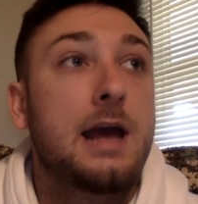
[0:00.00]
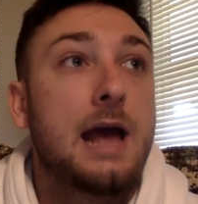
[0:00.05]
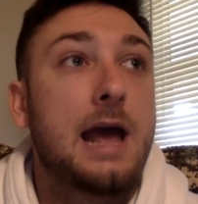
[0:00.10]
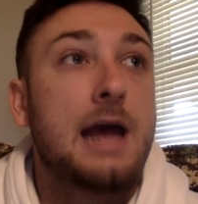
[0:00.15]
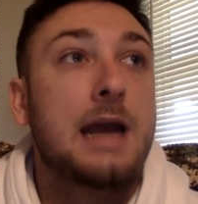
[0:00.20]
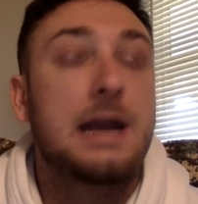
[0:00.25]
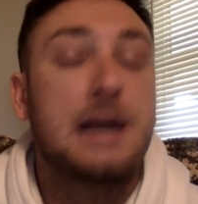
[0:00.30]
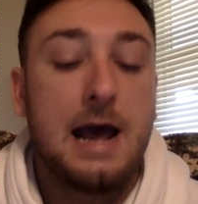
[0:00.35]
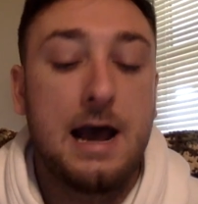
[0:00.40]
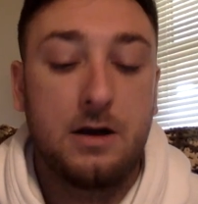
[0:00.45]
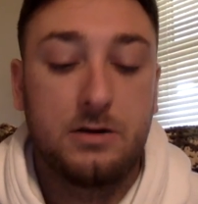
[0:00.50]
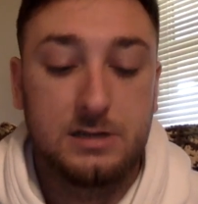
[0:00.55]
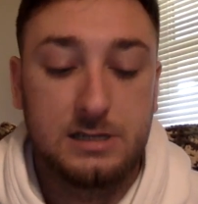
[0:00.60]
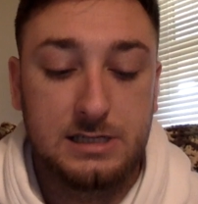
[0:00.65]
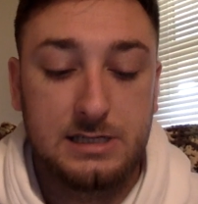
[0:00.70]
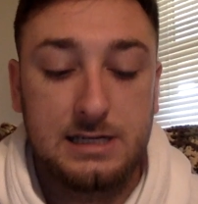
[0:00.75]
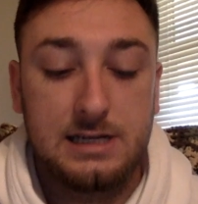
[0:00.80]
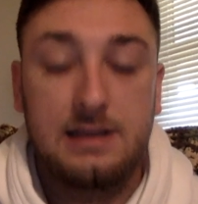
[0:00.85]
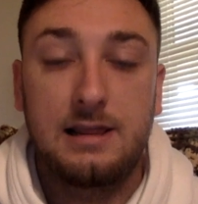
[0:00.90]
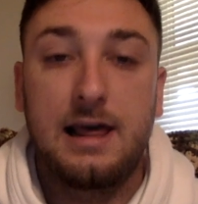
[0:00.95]
And now to
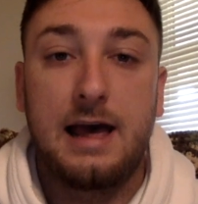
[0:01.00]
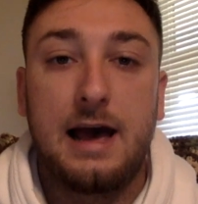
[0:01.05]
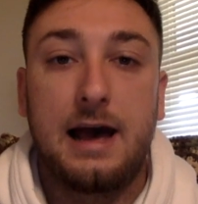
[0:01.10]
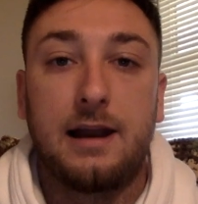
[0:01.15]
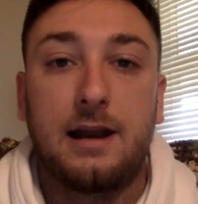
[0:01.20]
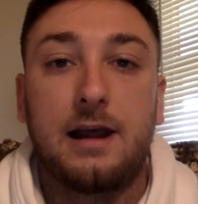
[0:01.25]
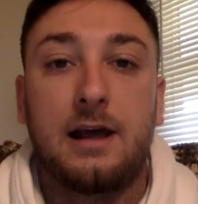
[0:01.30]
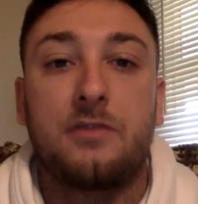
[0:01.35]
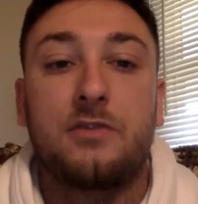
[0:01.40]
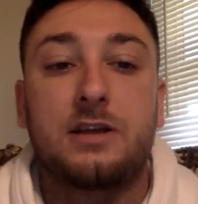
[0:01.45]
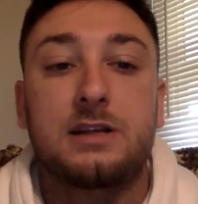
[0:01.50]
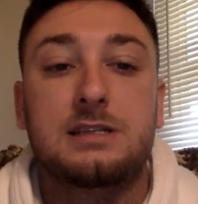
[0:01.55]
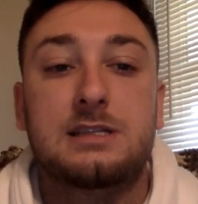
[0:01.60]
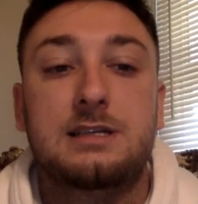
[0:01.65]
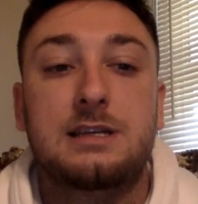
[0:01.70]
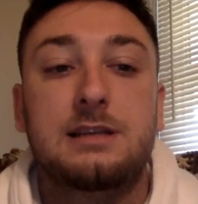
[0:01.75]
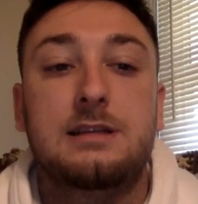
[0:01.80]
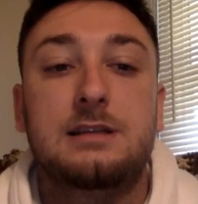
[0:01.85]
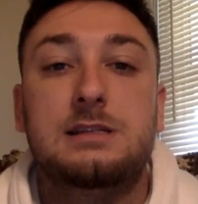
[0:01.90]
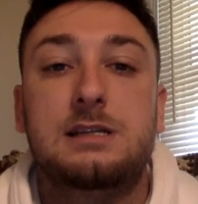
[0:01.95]
see that, and then
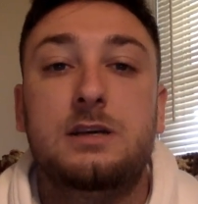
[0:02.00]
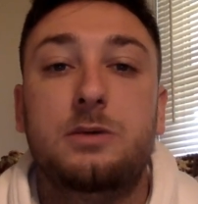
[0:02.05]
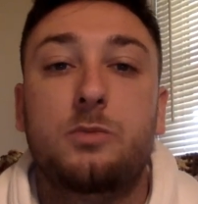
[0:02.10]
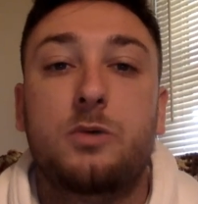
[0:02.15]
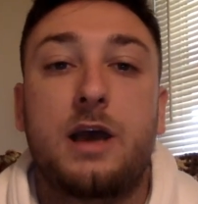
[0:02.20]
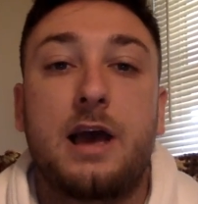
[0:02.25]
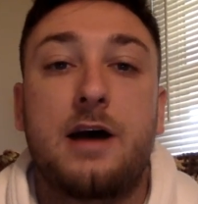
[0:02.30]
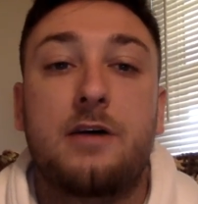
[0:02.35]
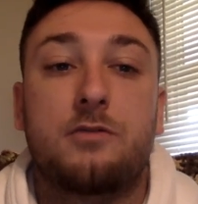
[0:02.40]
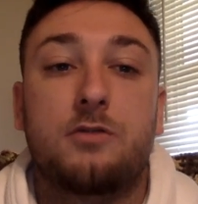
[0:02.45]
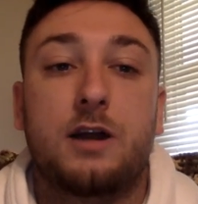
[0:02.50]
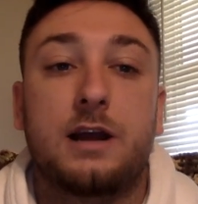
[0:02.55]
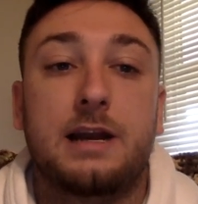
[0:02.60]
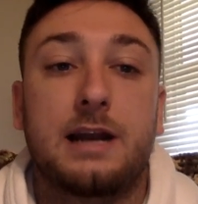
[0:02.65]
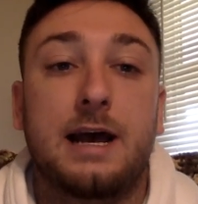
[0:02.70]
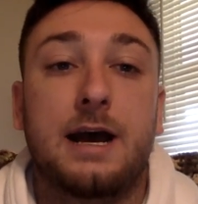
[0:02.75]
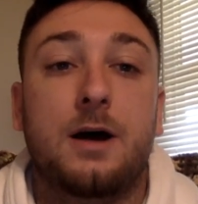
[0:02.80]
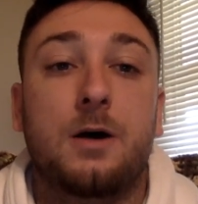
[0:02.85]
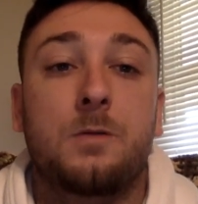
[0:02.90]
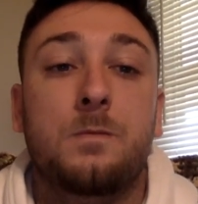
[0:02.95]
see the team we have right
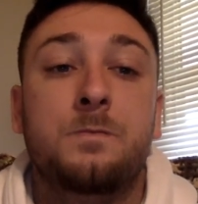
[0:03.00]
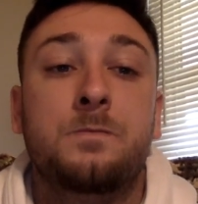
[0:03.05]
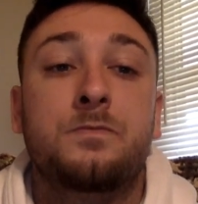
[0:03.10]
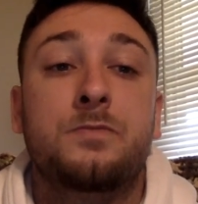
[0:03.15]
now,